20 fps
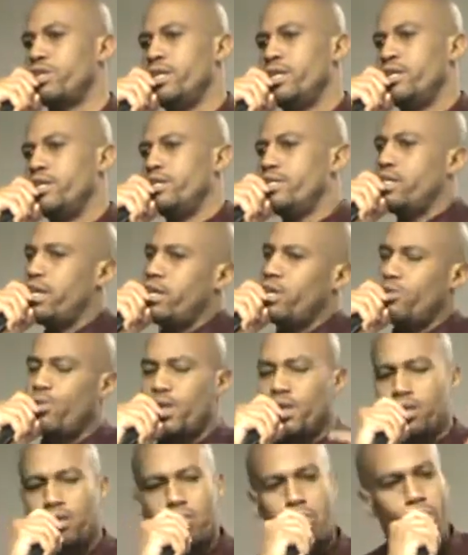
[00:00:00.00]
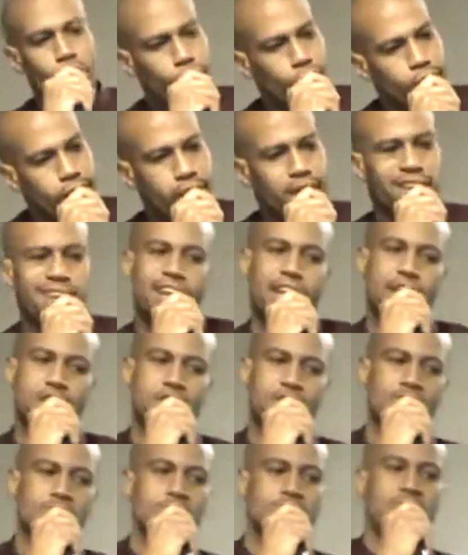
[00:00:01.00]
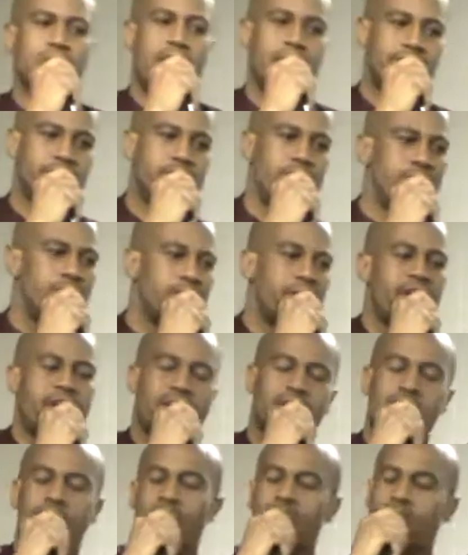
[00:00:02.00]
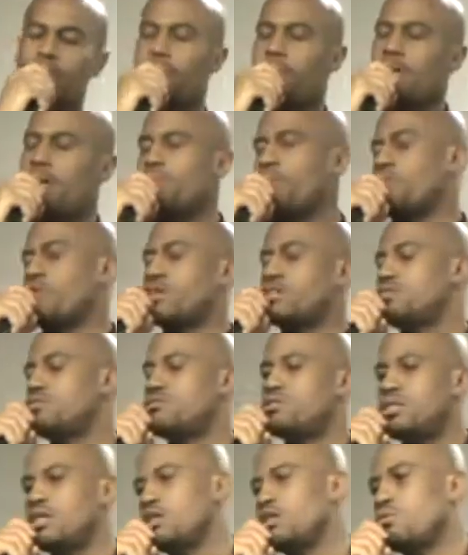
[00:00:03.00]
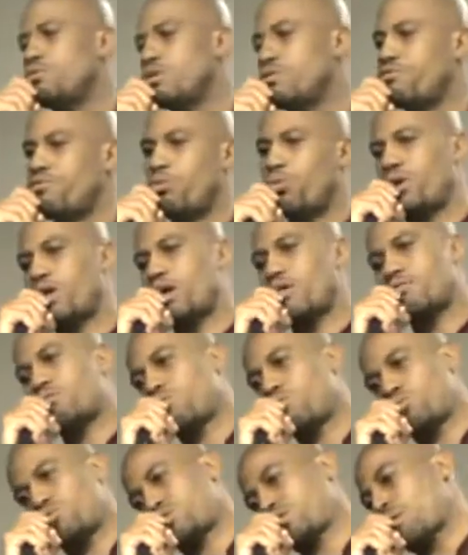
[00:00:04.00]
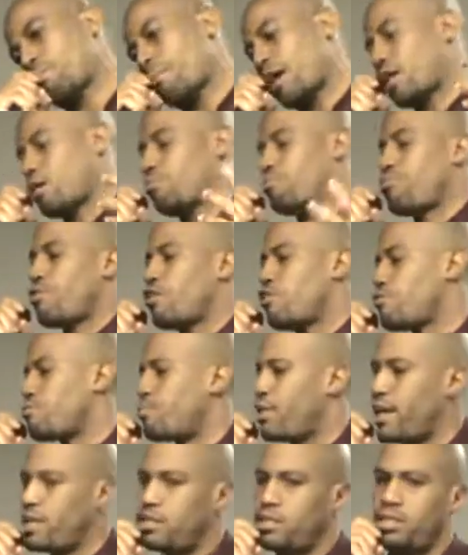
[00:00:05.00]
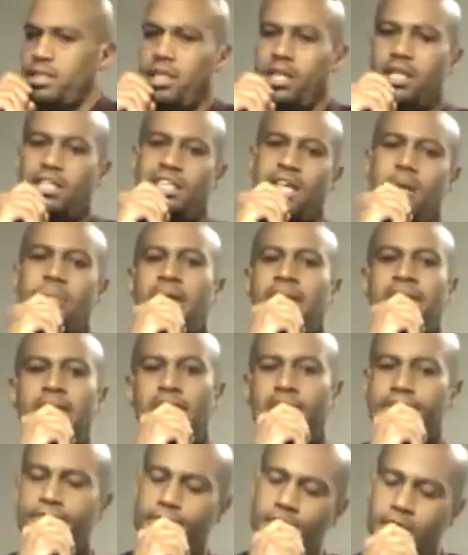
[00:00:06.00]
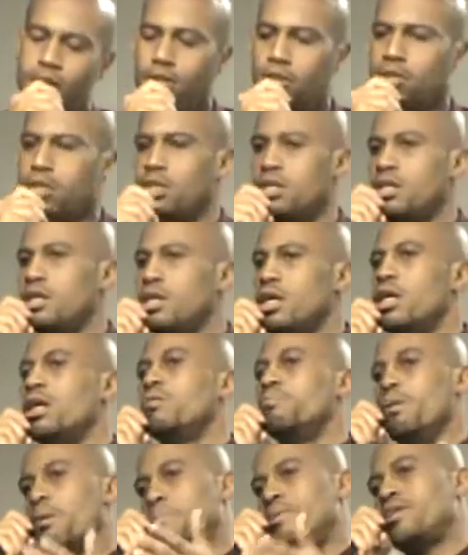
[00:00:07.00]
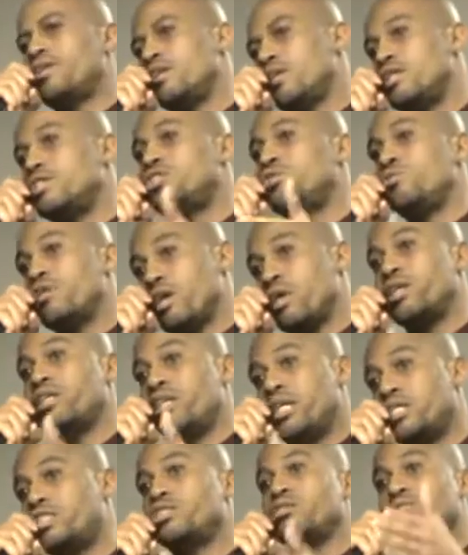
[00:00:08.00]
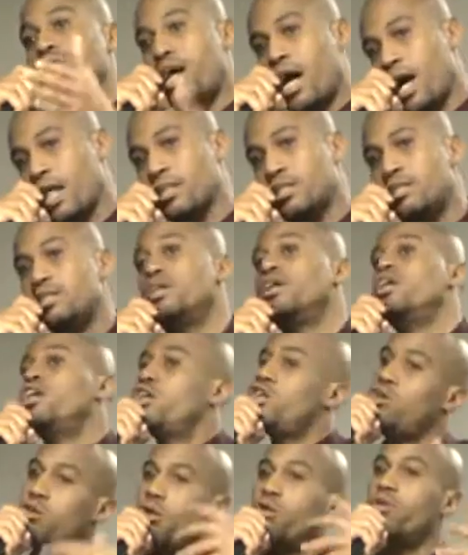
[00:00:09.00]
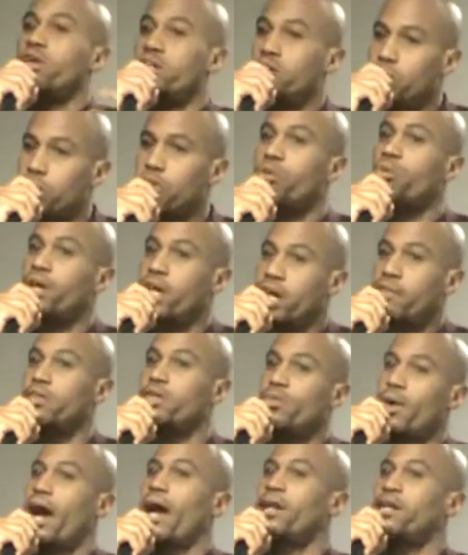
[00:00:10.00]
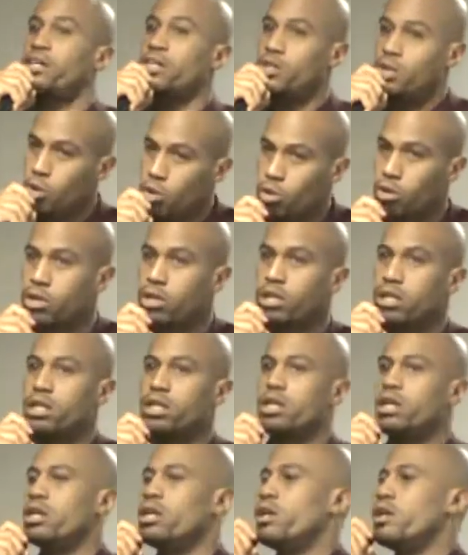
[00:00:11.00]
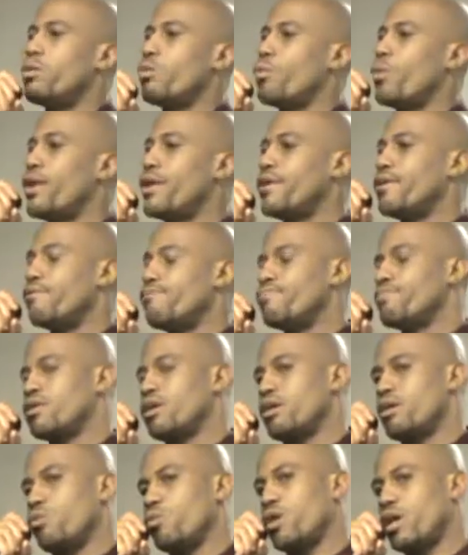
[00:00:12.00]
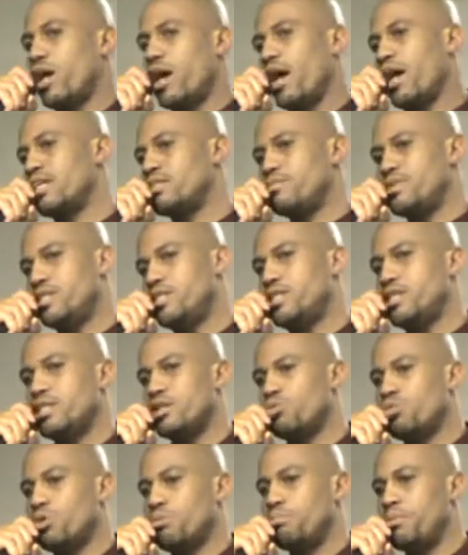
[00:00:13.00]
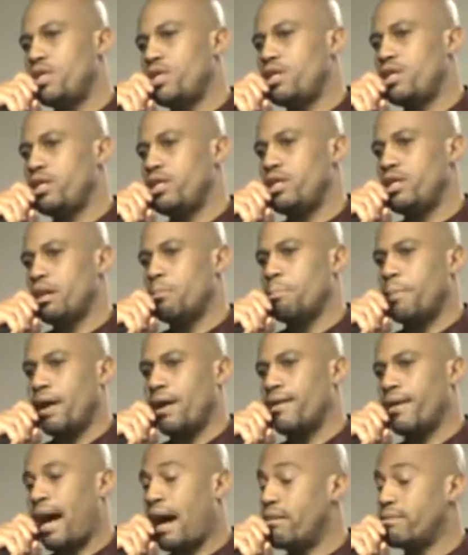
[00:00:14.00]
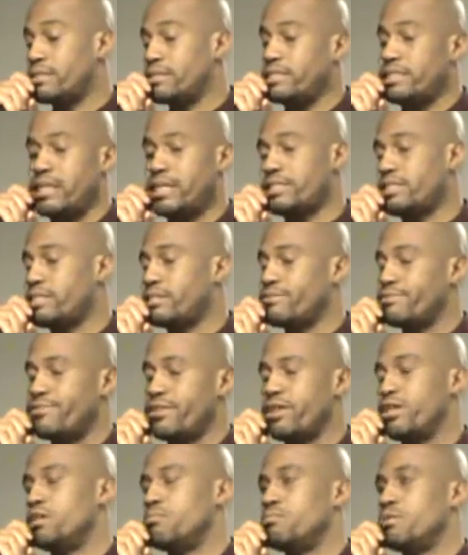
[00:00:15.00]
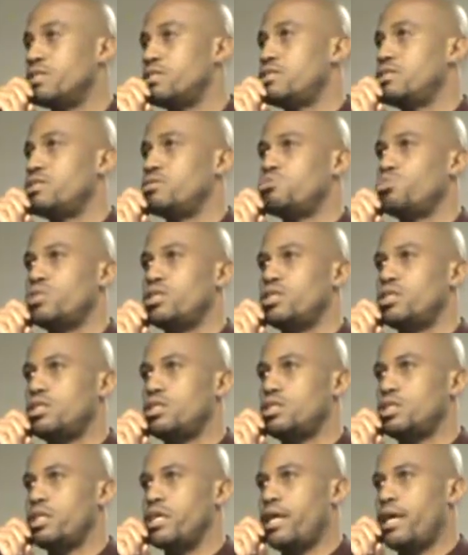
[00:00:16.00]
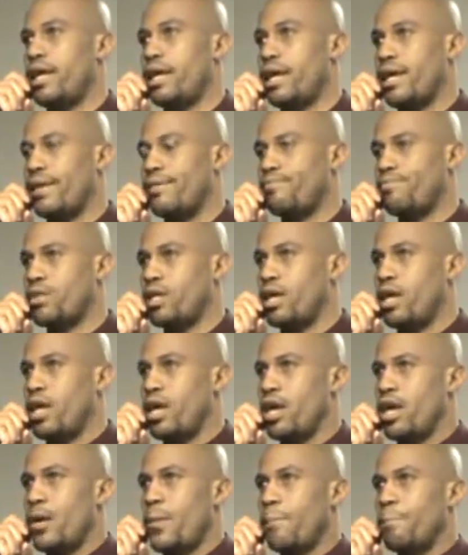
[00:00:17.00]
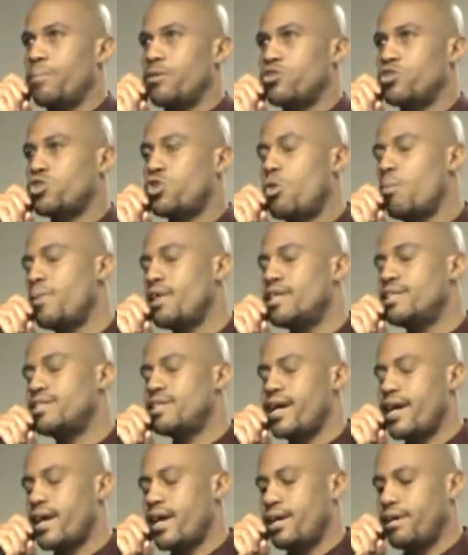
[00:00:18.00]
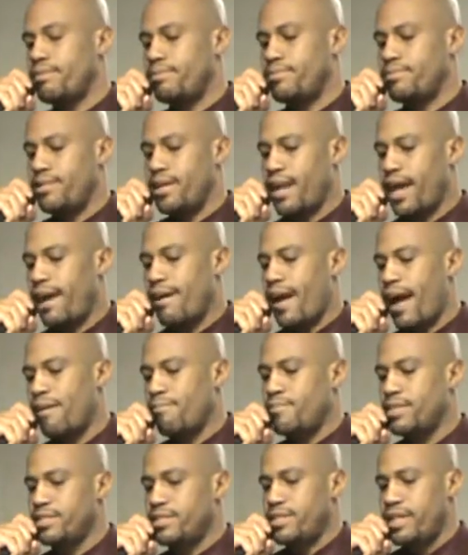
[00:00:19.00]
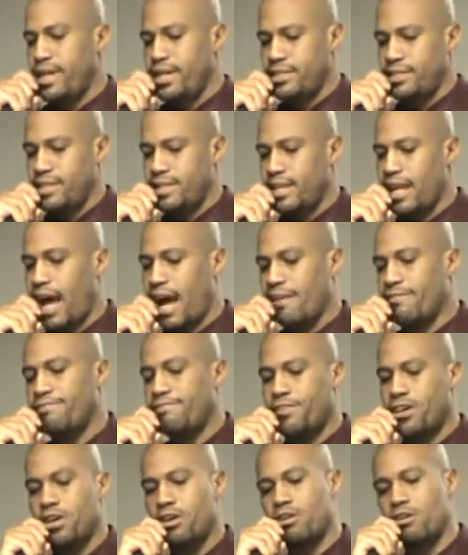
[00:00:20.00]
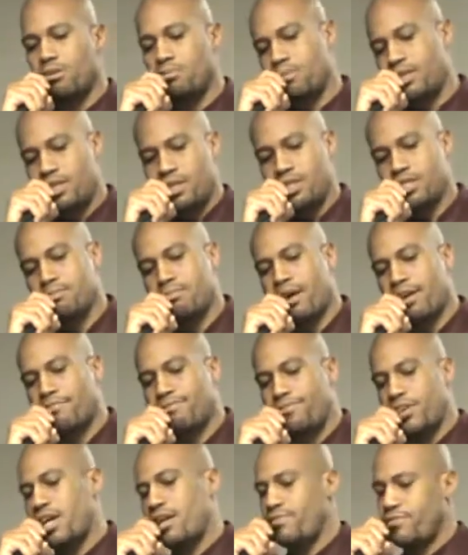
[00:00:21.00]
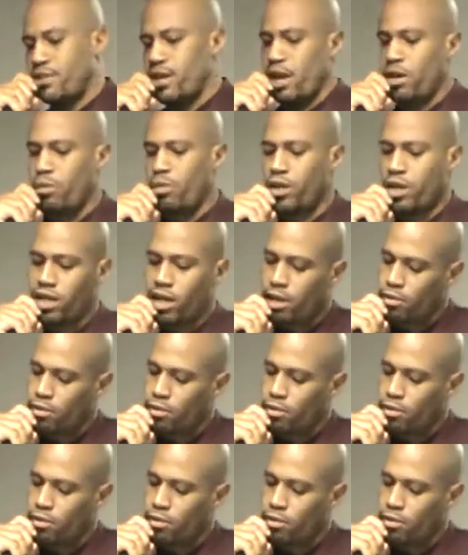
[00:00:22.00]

Amen. Then you get to work, and then as you as you interacting with the people that you deal with, for whatever somebody breath might stink, they may not feel good, but because you're there to get your dollar, you're going to do whatever you got to do. Amen. Well, okay. well, God's been dealing with me about. I was tested very much this week, and so many times that I, have been tested, I fell because my faith got weak.